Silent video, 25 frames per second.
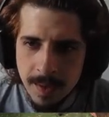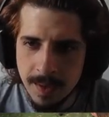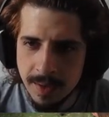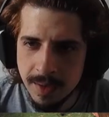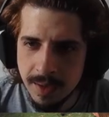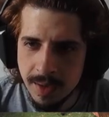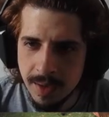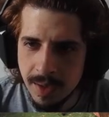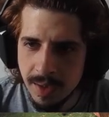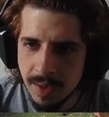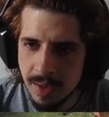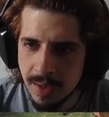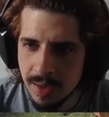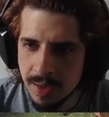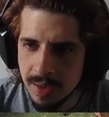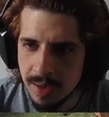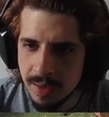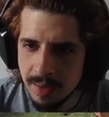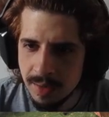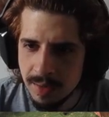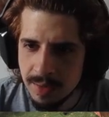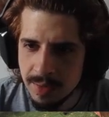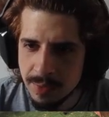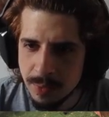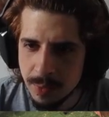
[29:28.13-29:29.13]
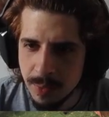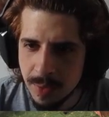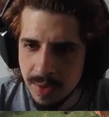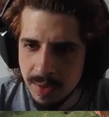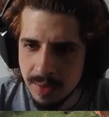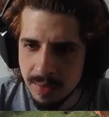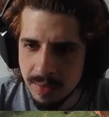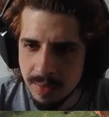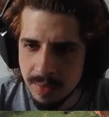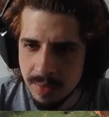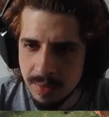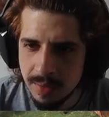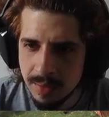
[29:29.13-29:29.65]
Can I get at least
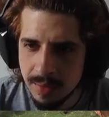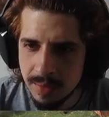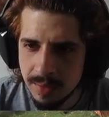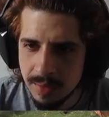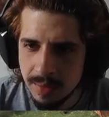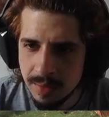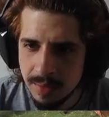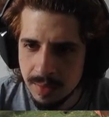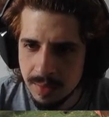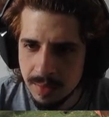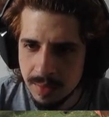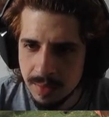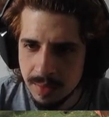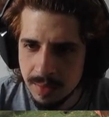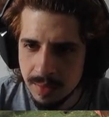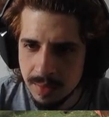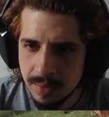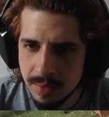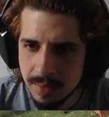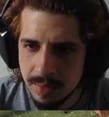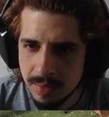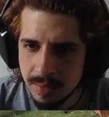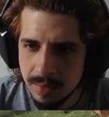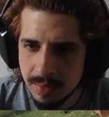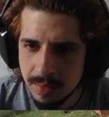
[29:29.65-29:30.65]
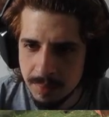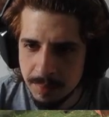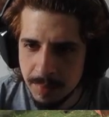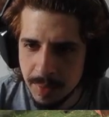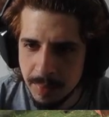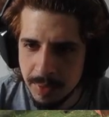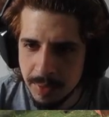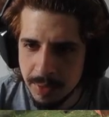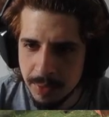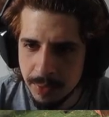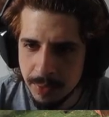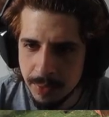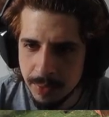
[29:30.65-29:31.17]
one?
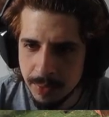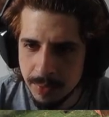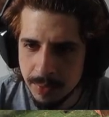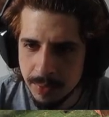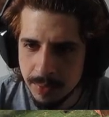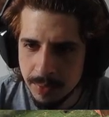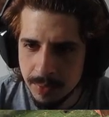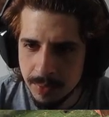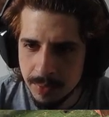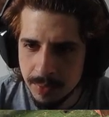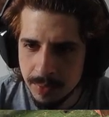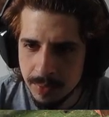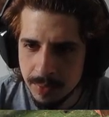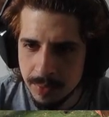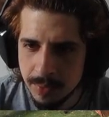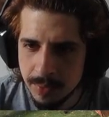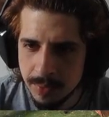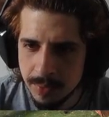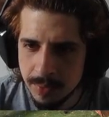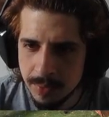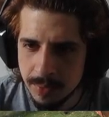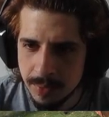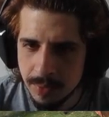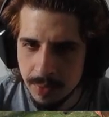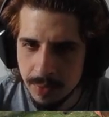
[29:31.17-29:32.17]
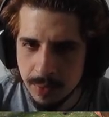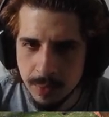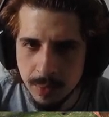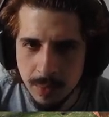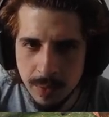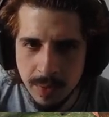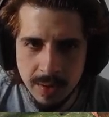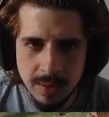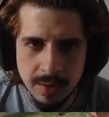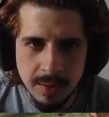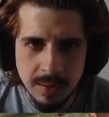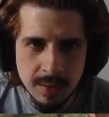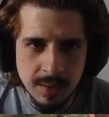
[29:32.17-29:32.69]
Maybe two? No,
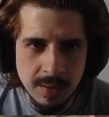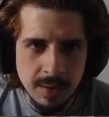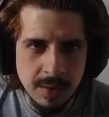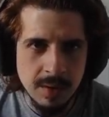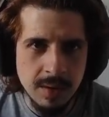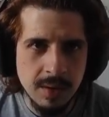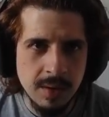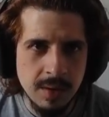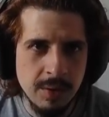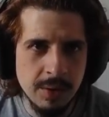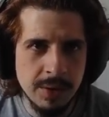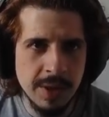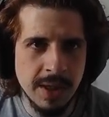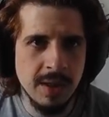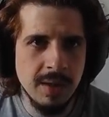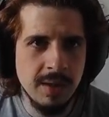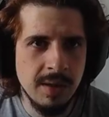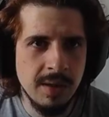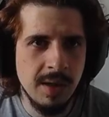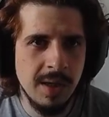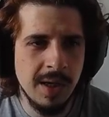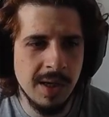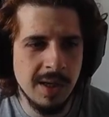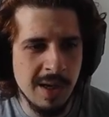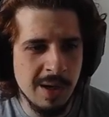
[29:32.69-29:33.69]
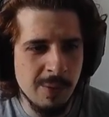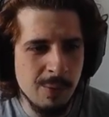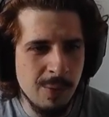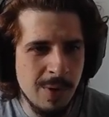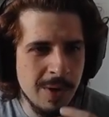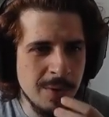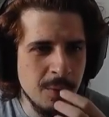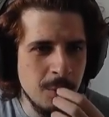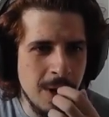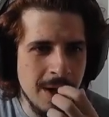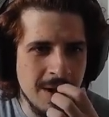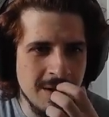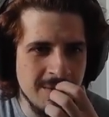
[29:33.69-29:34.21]
one. Okay, I got
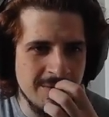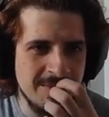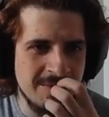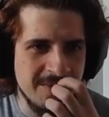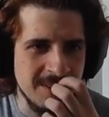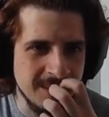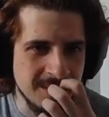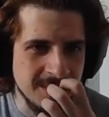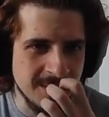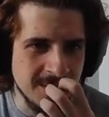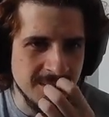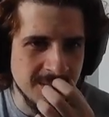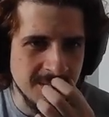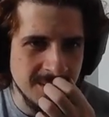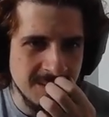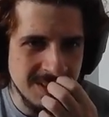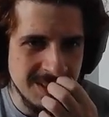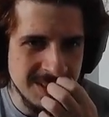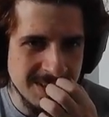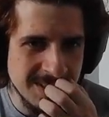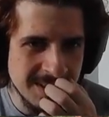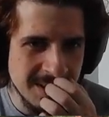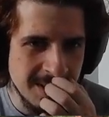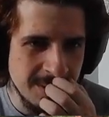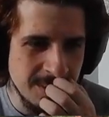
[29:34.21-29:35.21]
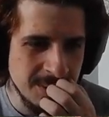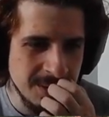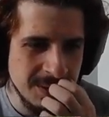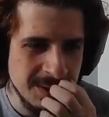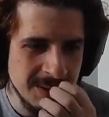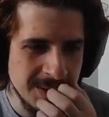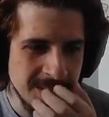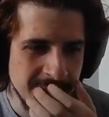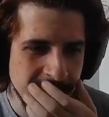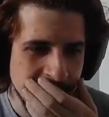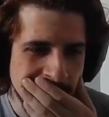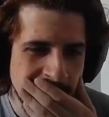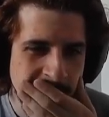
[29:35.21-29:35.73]
one water filter. Let's go.
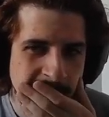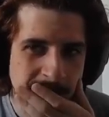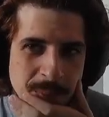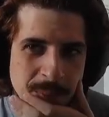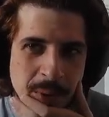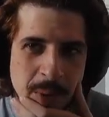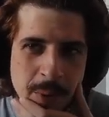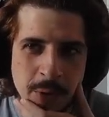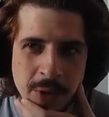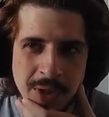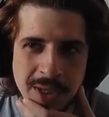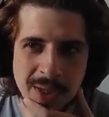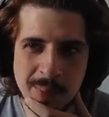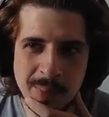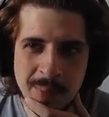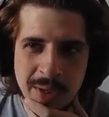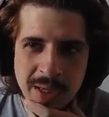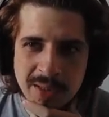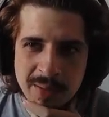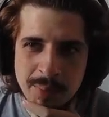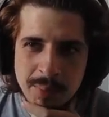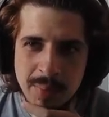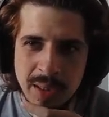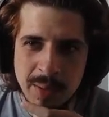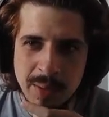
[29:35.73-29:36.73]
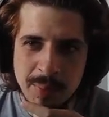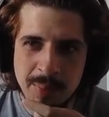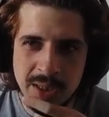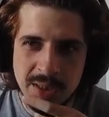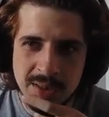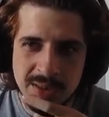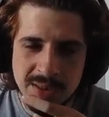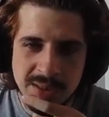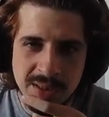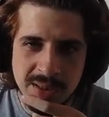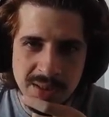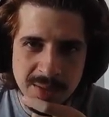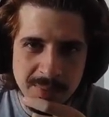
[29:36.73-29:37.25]
Maybe we can make the big
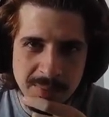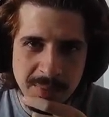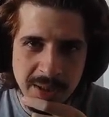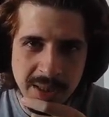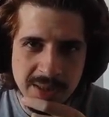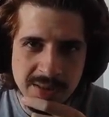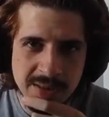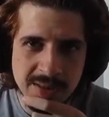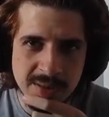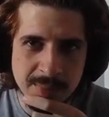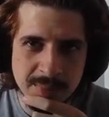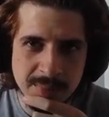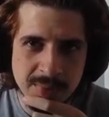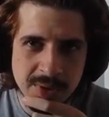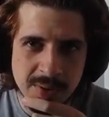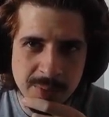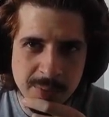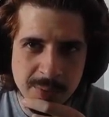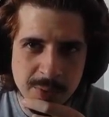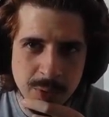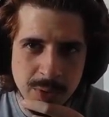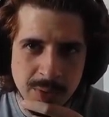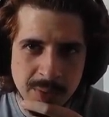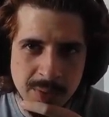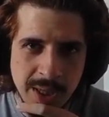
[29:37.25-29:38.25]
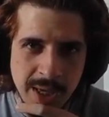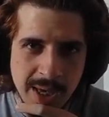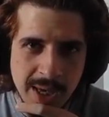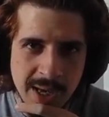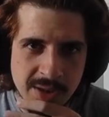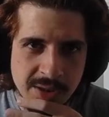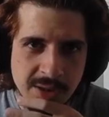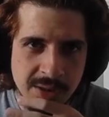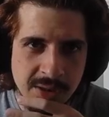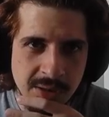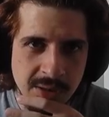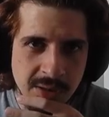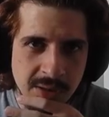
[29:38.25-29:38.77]
business and make some, some sweet
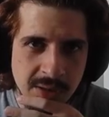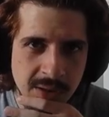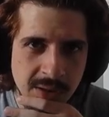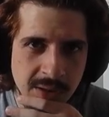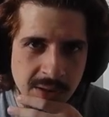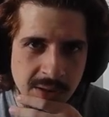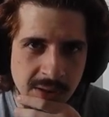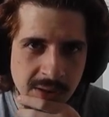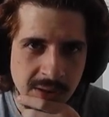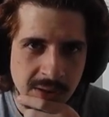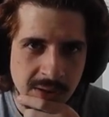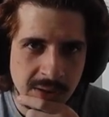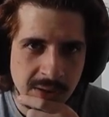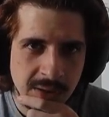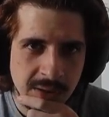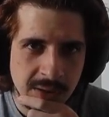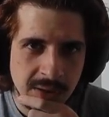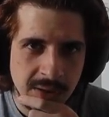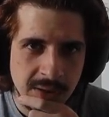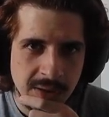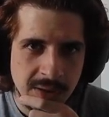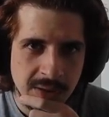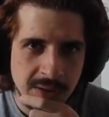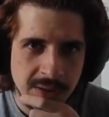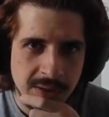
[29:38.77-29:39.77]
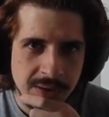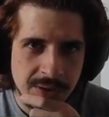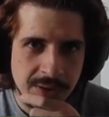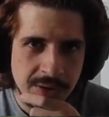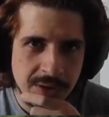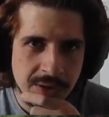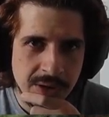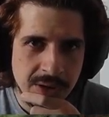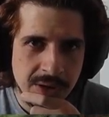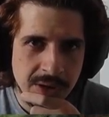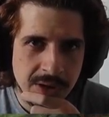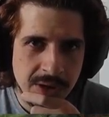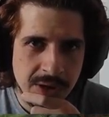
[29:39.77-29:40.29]
cash.
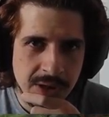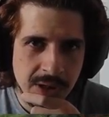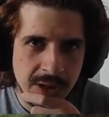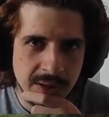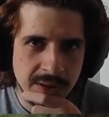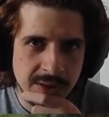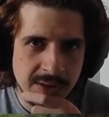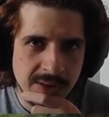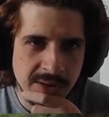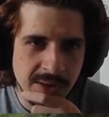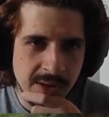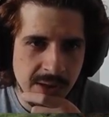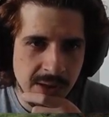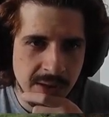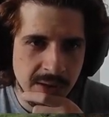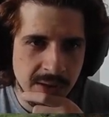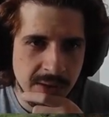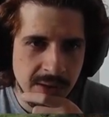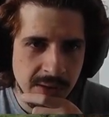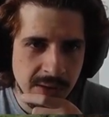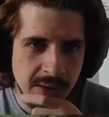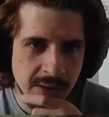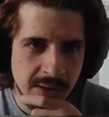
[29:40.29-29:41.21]
Shit, son.